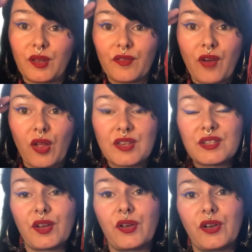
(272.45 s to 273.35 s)

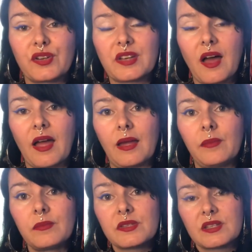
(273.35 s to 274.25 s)
volunteer your
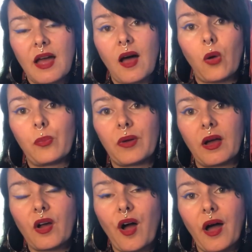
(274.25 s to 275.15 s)
time to help a
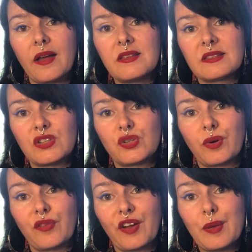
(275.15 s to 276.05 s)
cause that you
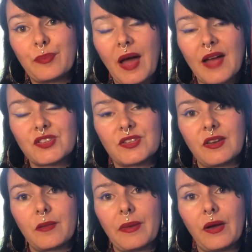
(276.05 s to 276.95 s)
are very passionate
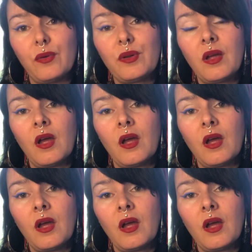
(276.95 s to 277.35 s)
about.